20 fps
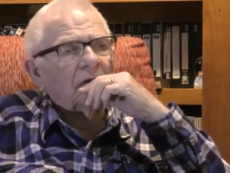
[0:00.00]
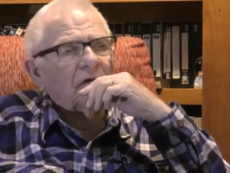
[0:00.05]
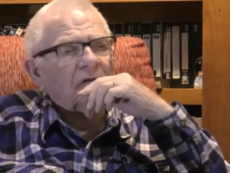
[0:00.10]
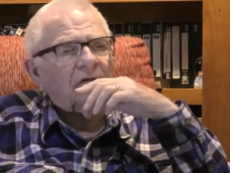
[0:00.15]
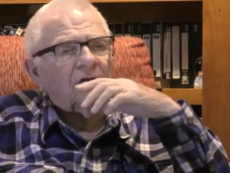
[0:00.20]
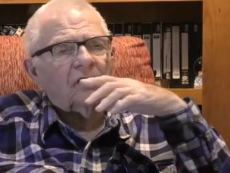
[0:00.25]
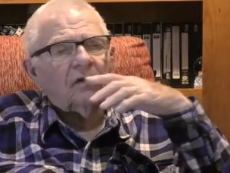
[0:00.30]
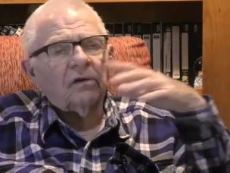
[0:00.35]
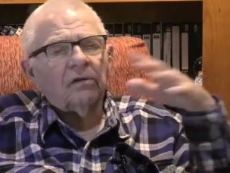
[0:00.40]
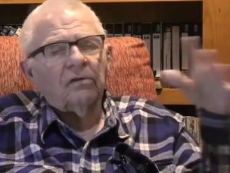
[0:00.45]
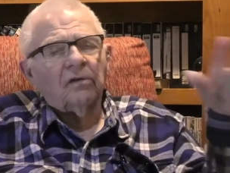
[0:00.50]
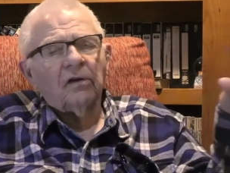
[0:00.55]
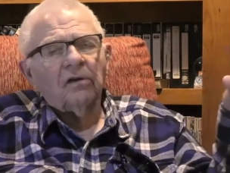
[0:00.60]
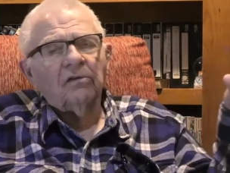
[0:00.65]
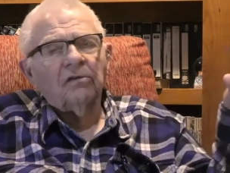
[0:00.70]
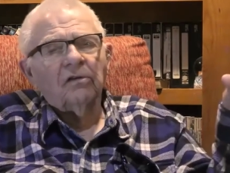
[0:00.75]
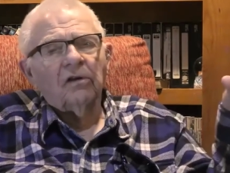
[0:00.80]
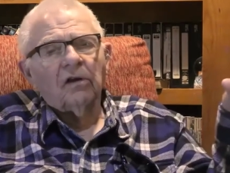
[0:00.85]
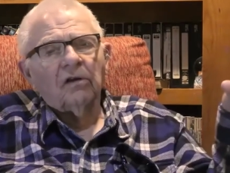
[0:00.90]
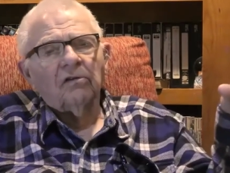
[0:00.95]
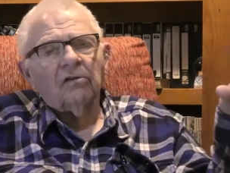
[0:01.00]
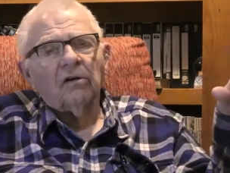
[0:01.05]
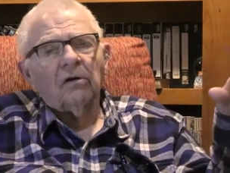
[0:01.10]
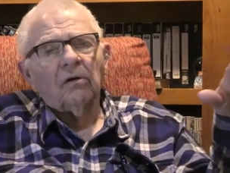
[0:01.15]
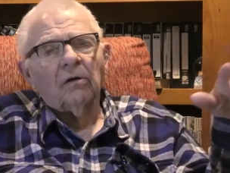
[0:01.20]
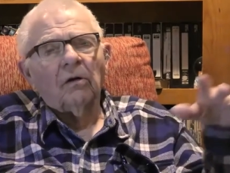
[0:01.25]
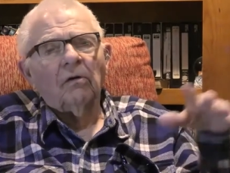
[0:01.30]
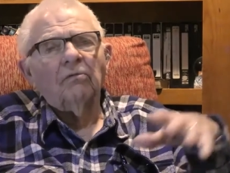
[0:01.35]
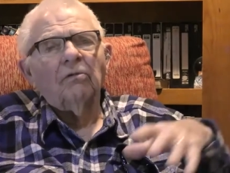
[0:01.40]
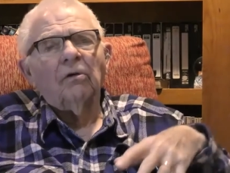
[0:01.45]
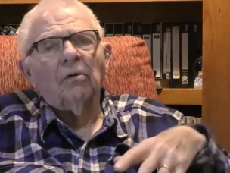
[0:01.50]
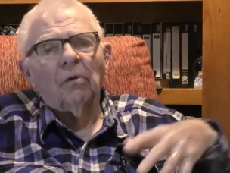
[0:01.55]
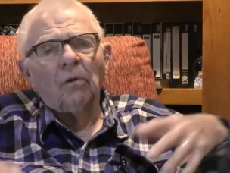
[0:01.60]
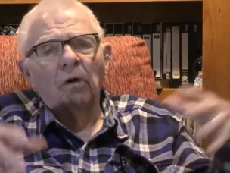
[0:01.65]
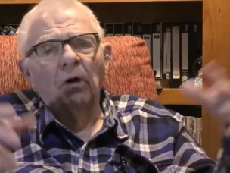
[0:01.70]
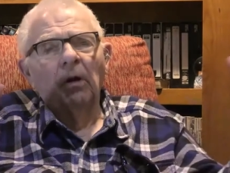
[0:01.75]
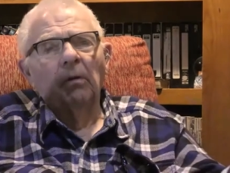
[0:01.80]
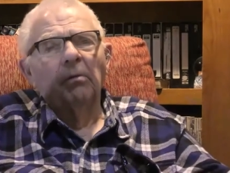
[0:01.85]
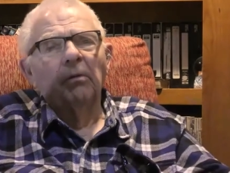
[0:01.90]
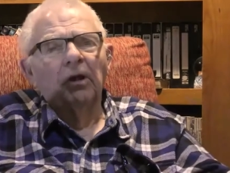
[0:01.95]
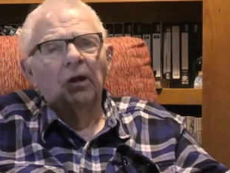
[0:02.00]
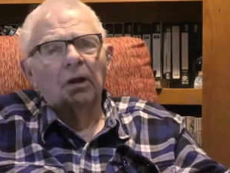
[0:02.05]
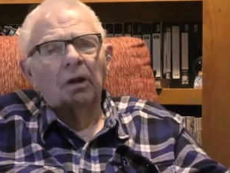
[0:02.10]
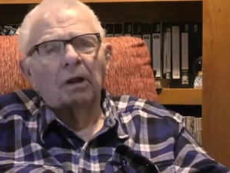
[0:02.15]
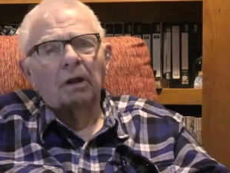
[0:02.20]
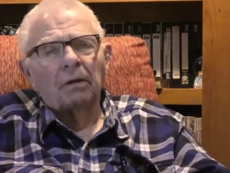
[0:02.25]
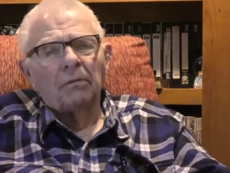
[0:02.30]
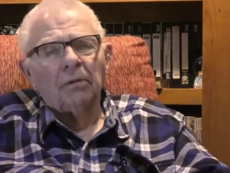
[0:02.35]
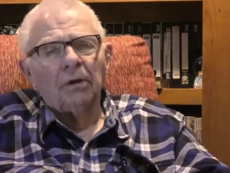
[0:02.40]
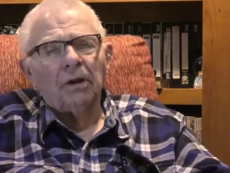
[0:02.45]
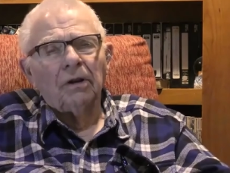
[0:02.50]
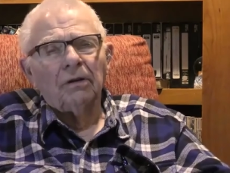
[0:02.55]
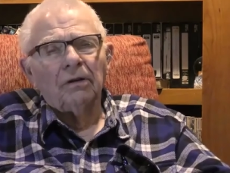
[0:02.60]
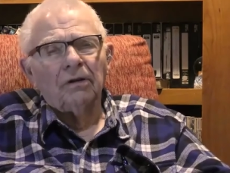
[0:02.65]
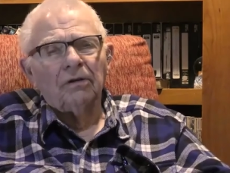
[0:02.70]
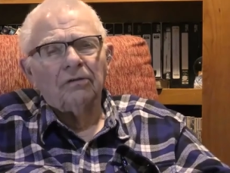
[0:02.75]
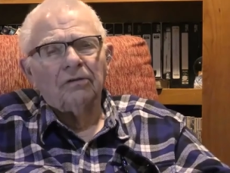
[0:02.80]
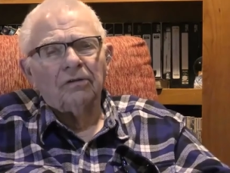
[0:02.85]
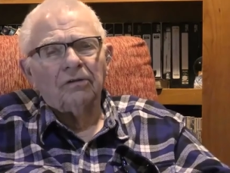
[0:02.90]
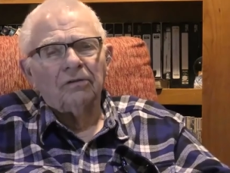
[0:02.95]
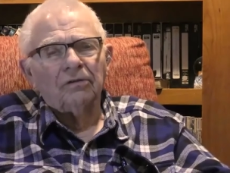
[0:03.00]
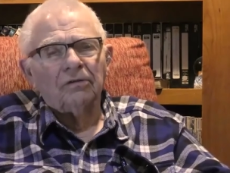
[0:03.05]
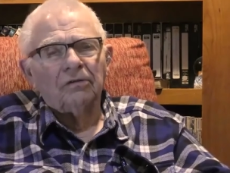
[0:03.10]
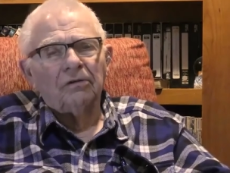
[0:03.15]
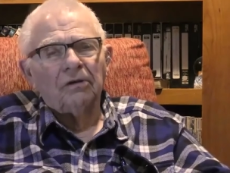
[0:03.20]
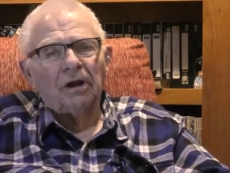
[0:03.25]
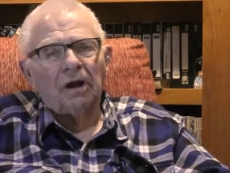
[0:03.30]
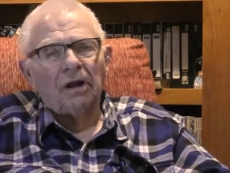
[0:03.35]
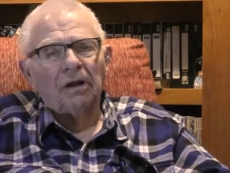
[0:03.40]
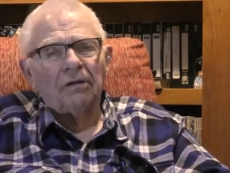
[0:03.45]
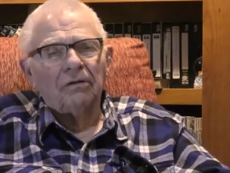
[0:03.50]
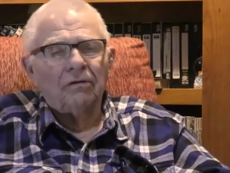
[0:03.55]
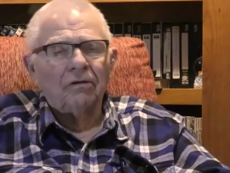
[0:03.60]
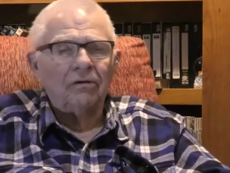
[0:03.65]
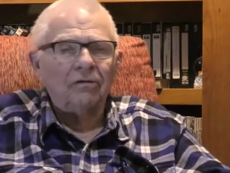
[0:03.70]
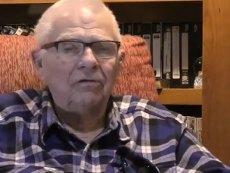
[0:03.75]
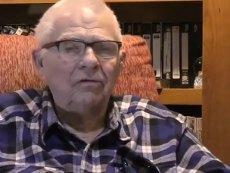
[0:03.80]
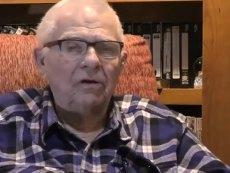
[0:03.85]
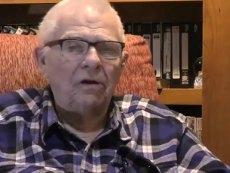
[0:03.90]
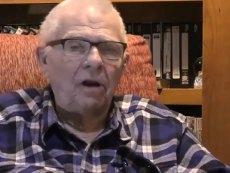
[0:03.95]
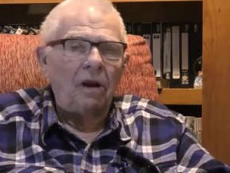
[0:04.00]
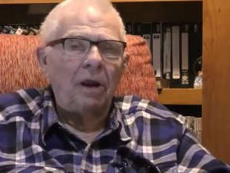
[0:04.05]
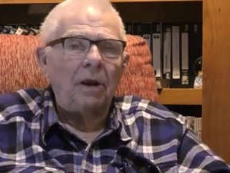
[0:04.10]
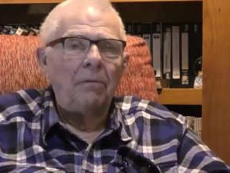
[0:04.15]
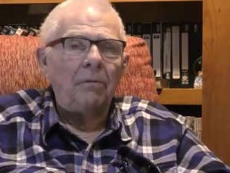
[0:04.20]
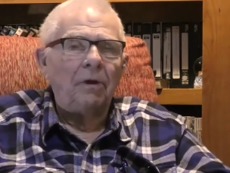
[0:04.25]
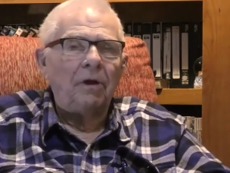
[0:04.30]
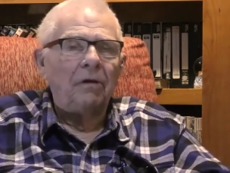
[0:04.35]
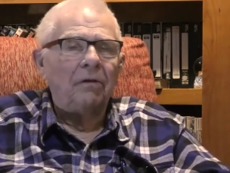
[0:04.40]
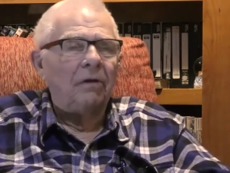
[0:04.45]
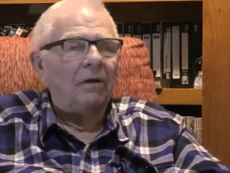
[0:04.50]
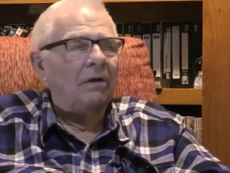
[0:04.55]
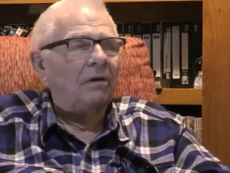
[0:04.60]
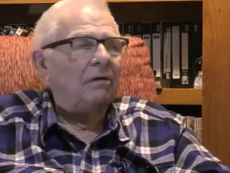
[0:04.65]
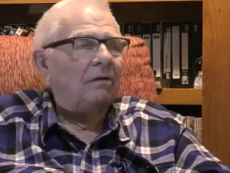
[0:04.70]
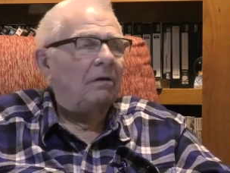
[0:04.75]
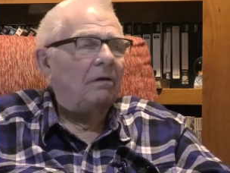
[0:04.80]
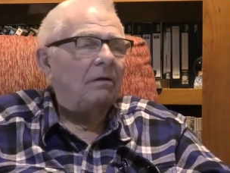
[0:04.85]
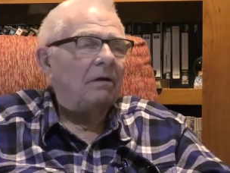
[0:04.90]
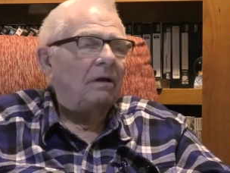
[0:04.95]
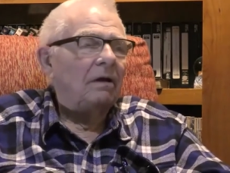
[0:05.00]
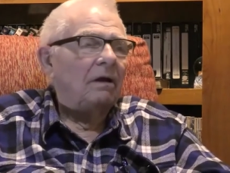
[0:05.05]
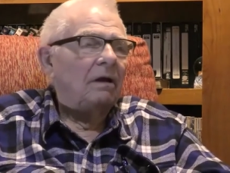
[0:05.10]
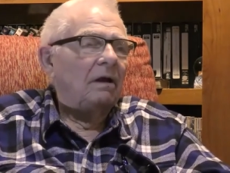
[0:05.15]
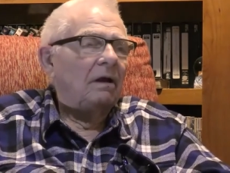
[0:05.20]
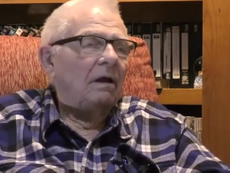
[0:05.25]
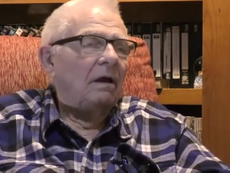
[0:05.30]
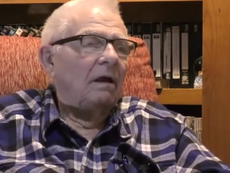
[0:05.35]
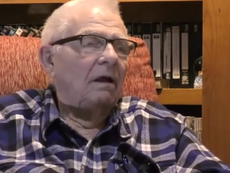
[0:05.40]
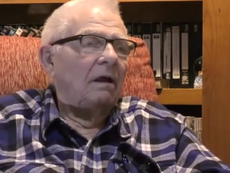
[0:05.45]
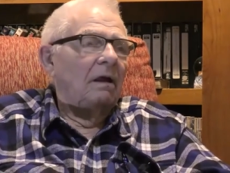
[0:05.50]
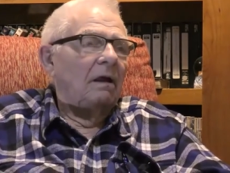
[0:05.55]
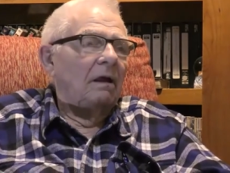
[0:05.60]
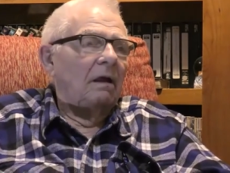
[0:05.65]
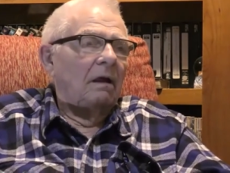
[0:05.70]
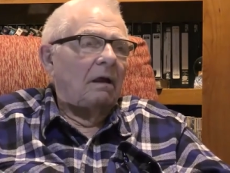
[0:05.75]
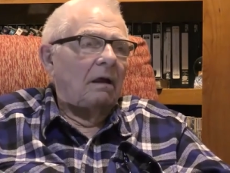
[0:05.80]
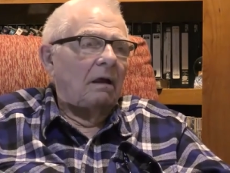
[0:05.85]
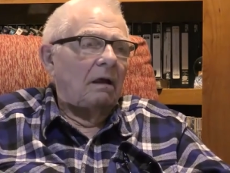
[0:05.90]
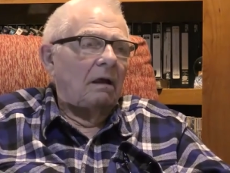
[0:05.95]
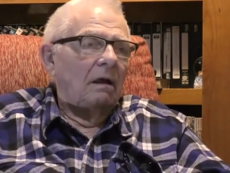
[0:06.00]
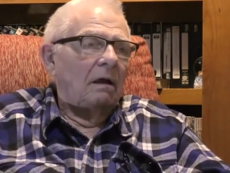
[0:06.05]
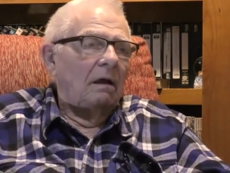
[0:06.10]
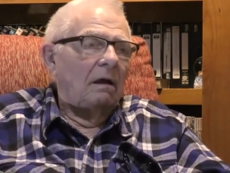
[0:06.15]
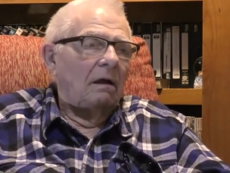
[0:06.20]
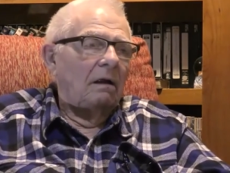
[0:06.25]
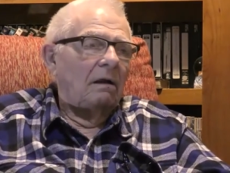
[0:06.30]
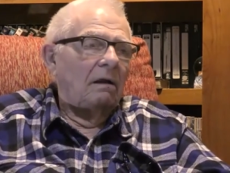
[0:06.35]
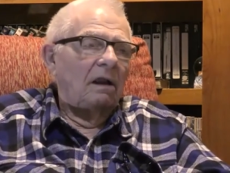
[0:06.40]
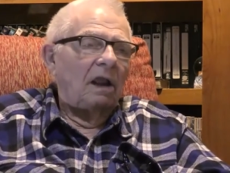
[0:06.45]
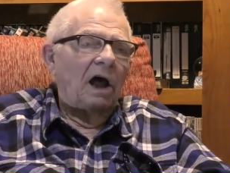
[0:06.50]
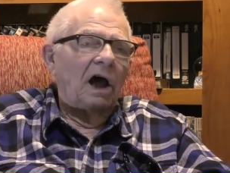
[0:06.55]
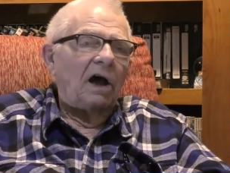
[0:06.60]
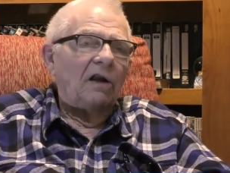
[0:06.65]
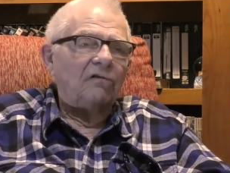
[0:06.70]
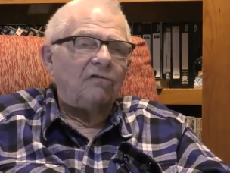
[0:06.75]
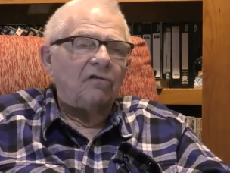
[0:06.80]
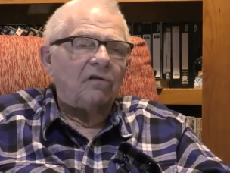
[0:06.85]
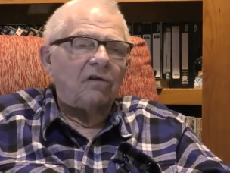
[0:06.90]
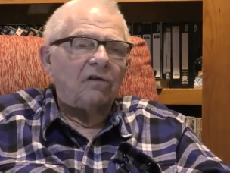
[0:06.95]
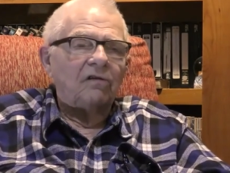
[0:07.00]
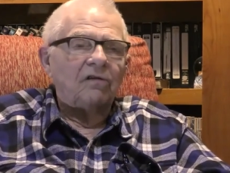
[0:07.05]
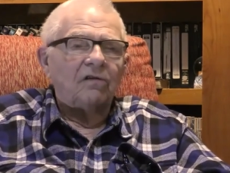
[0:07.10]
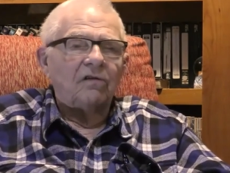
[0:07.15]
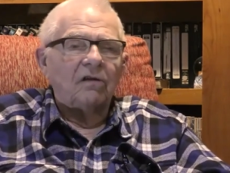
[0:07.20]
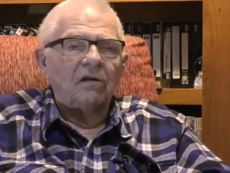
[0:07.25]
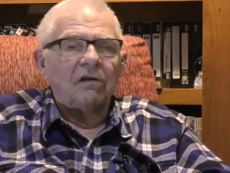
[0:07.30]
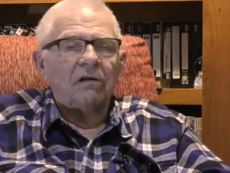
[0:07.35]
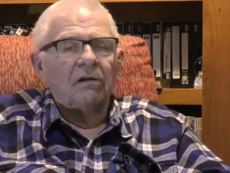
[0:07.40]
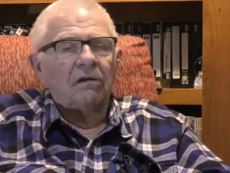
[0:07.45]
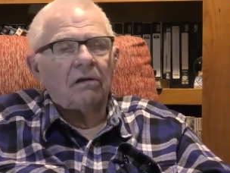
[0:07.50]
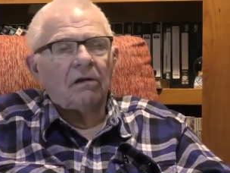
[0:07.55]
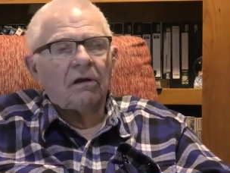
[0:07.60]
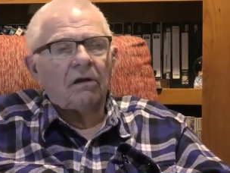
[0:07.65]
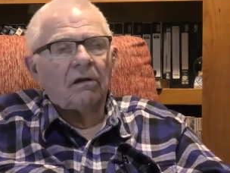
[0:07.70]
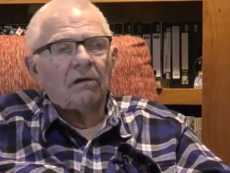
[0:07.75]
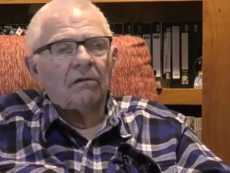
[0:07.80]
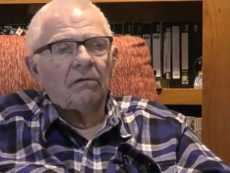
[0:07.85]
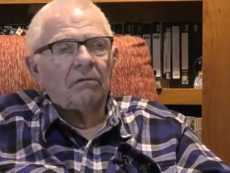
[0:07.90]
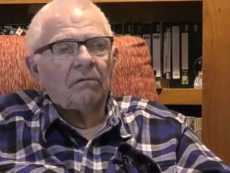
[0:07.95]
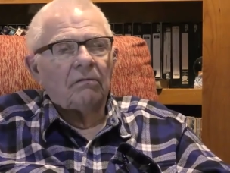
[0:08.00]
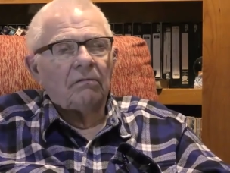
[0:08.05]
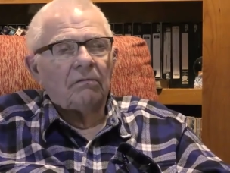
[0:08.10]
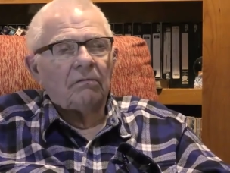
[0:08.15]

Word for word: the statistics are overwhelming. I mean, this is not just claiming that lodges and